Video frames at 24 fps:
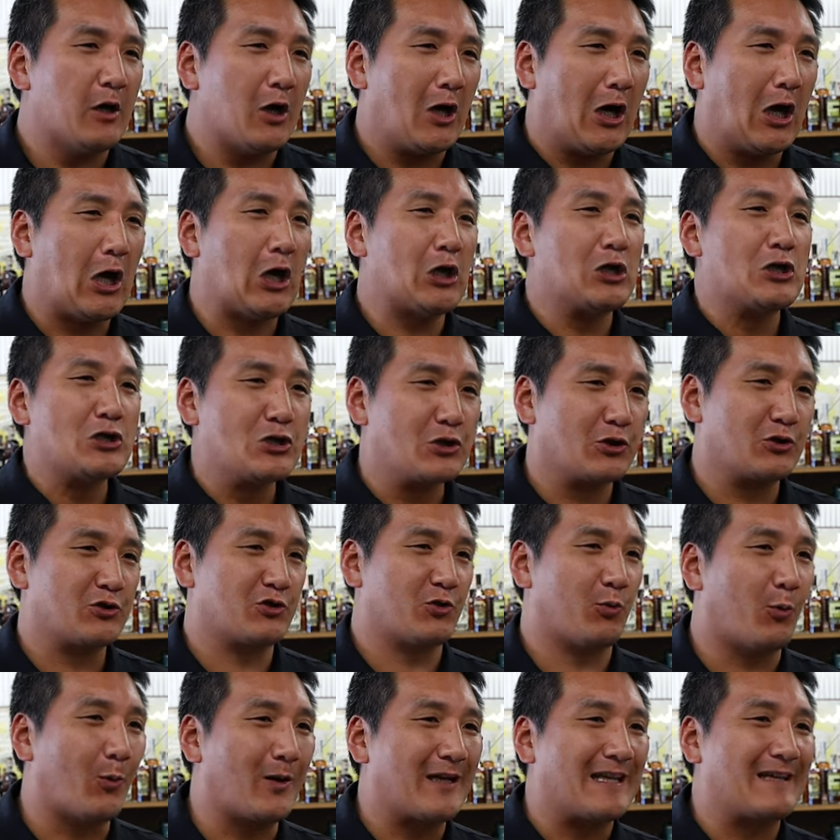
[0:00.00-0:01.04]
under
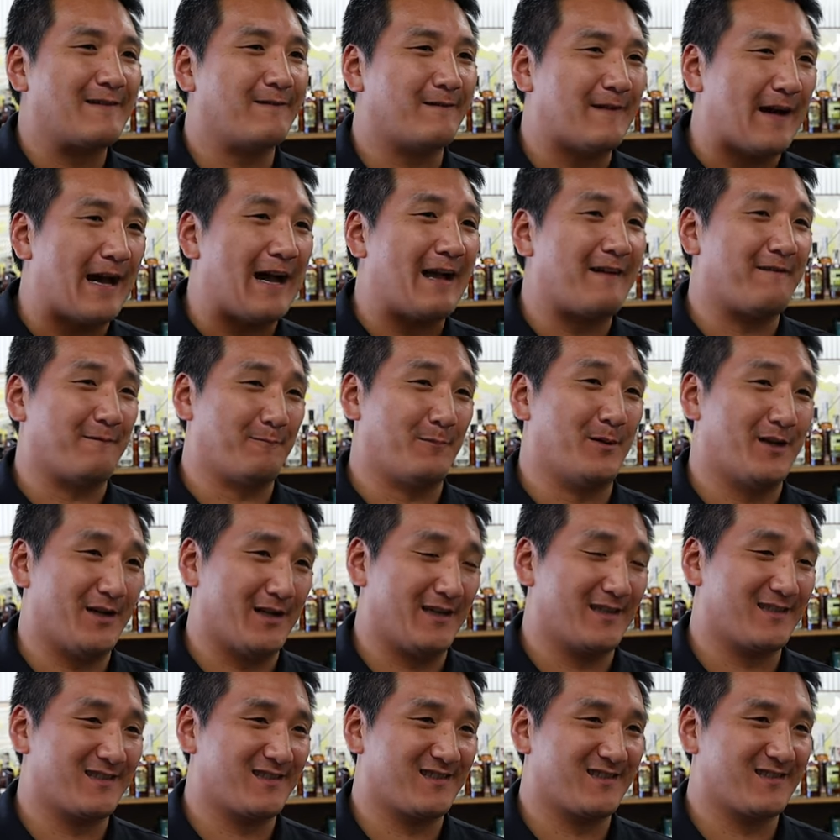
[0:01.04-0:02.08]
25
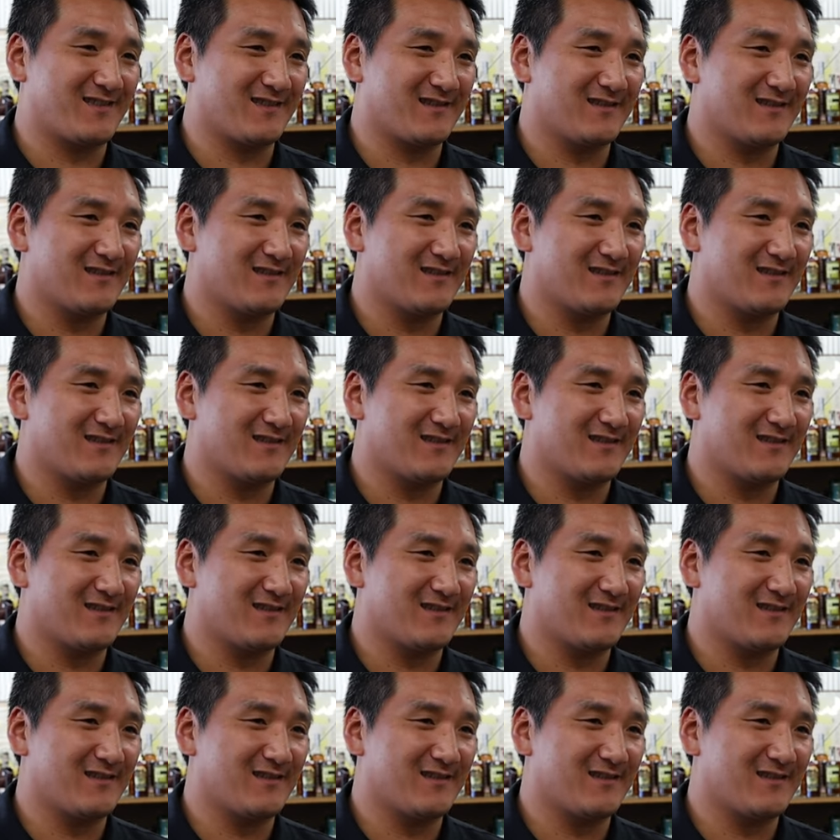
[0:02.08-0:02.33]
bucks.